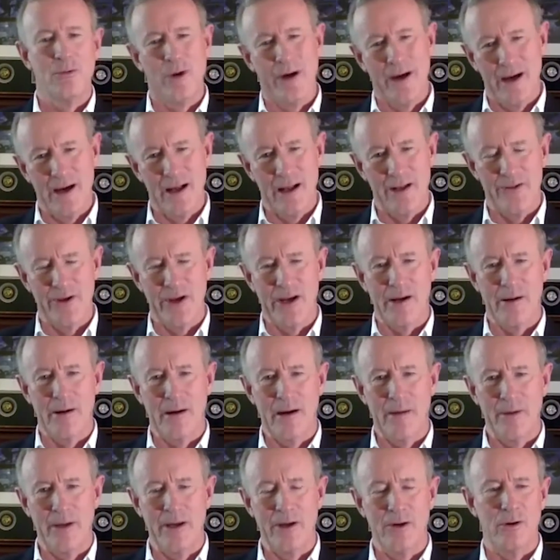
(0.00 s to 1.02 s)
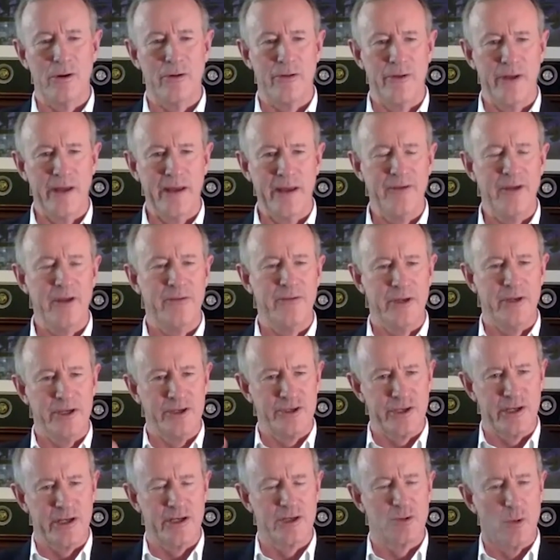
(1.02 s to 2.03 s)
Well, I think I, I may go into the Navy, and he
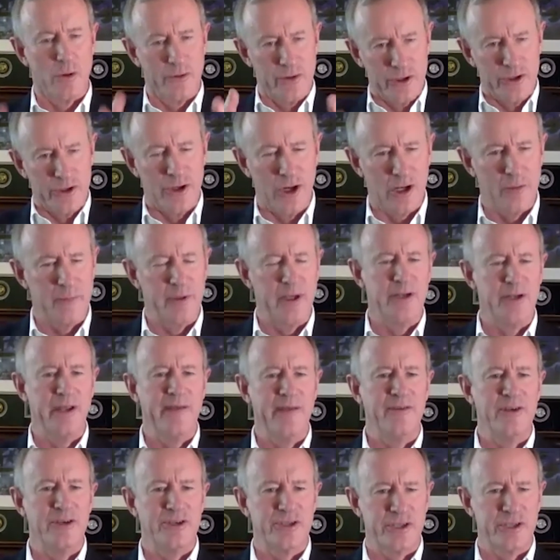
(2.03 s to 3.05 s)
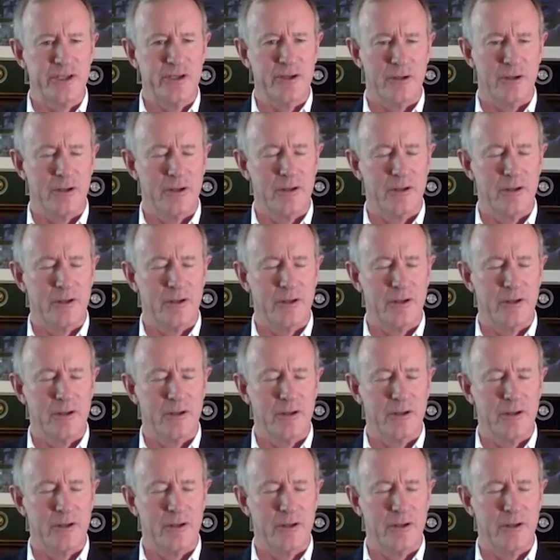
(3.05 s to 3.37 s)
says, well, then you ought to be a Navy SEAL.